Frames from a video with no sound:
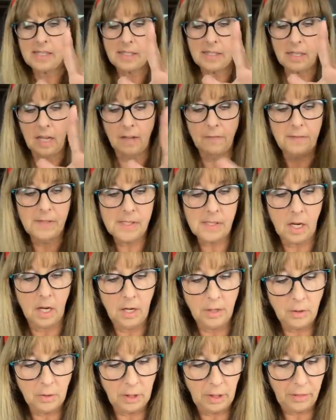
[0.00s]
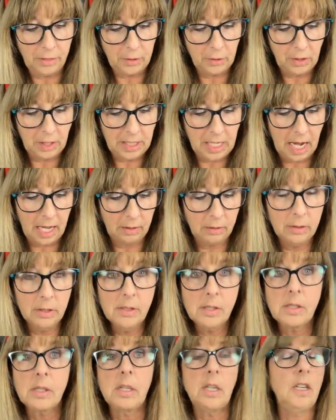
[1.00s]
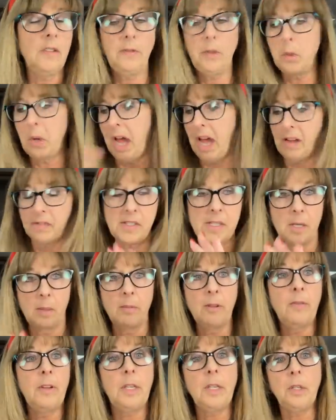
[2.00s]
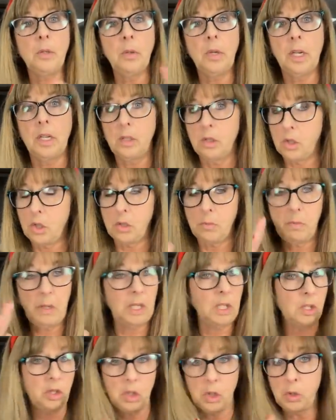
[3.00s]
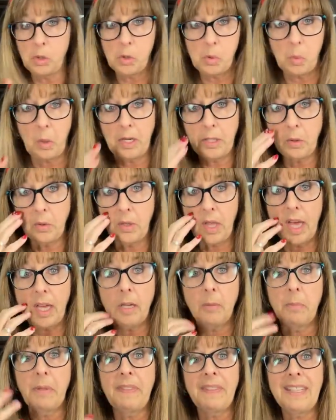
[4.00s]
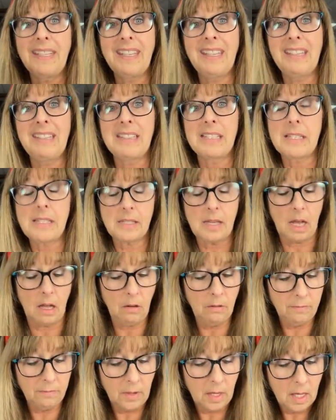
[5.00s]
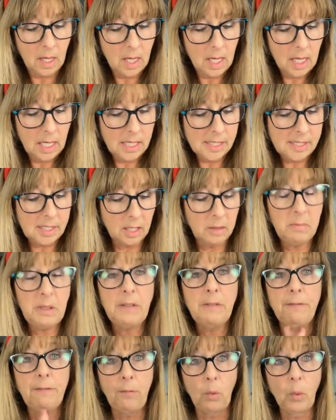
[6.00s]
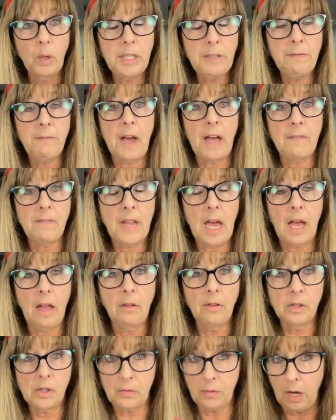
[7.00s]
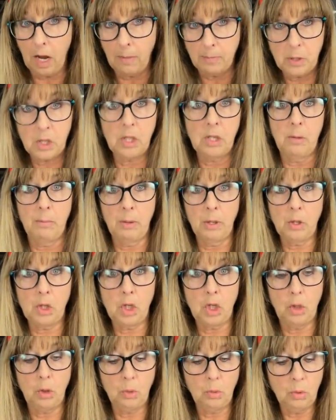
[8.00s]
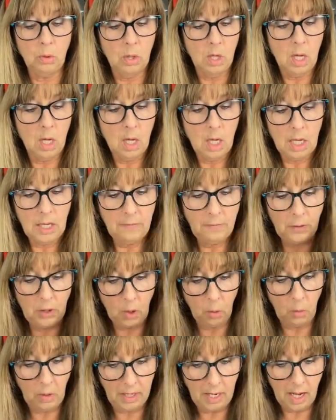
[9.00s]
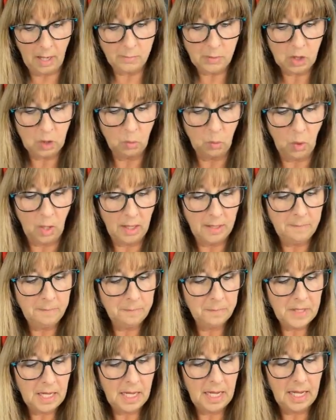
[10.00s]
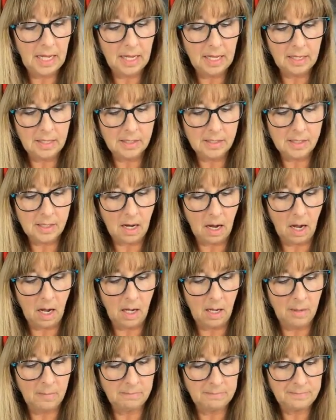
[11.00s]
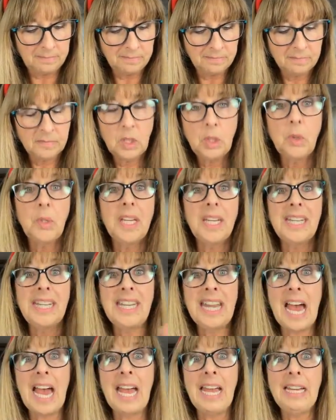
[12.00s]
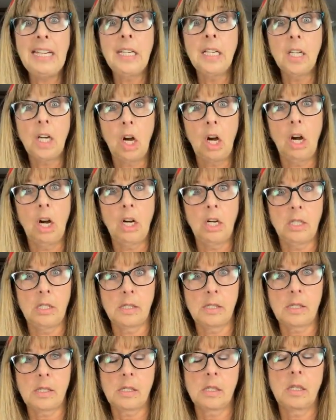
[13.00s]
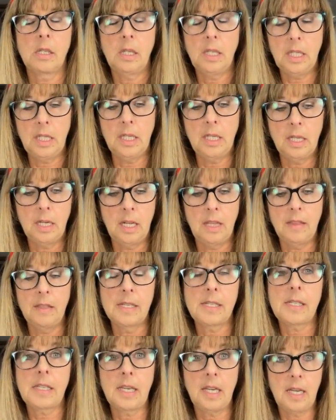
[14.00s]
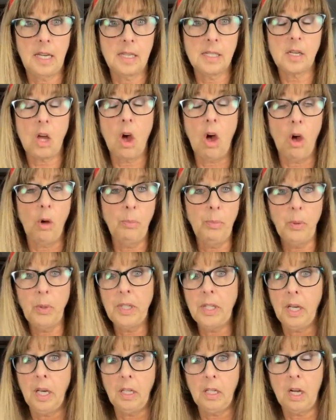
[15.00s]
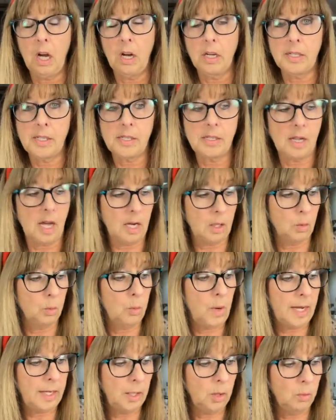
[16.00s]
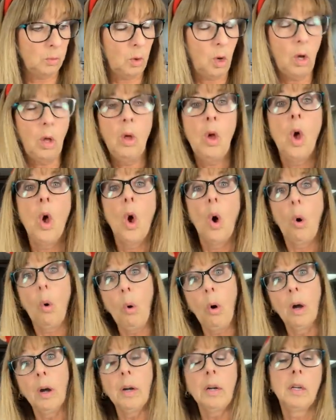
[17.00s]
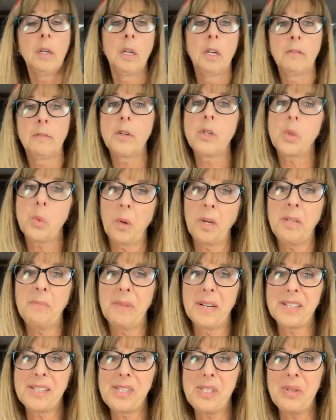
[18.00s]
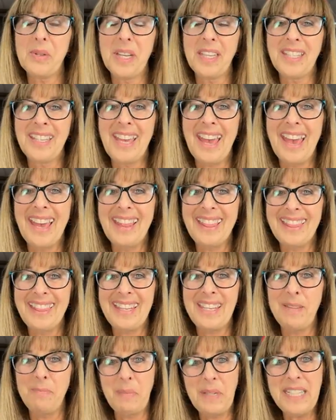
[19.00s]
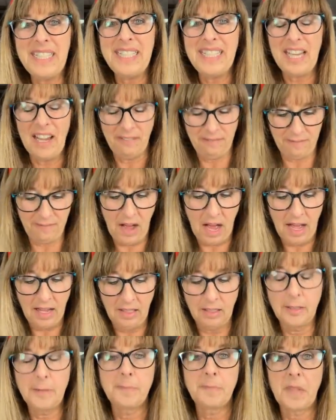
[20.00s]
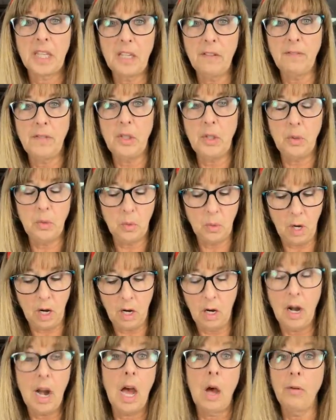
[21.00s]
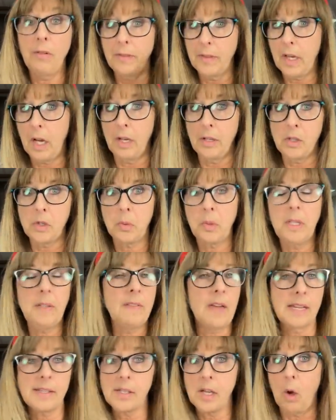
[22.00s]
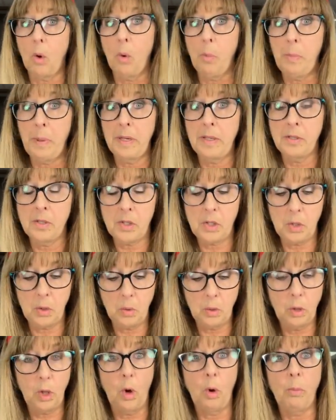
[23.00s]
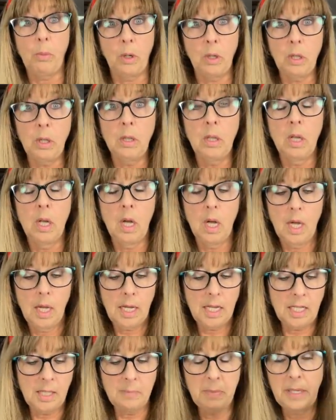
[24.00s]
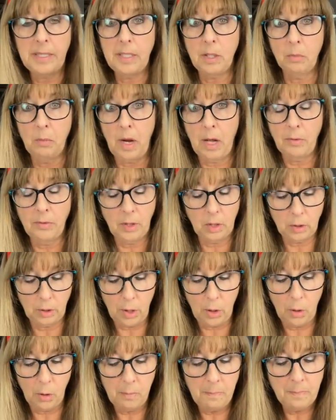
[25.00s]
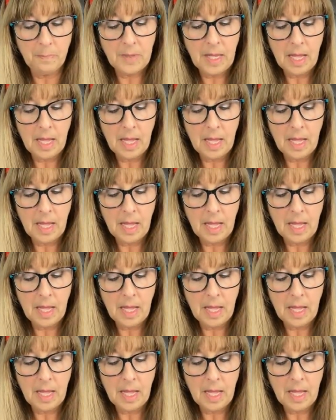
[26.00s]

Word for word: stuff is one hundred thirty dollars. If you have some of it, you can pick and choose what you'd like. But the kit itself is going to be forty-five dollars for option number two, if you don't want option one. And um, you get nine cards in this kit, all pre-cut cardstock, ready to roll. Or for twenty bucks, you can get the P D F file. If you are out of the country, that's open to global, anybody around the globe.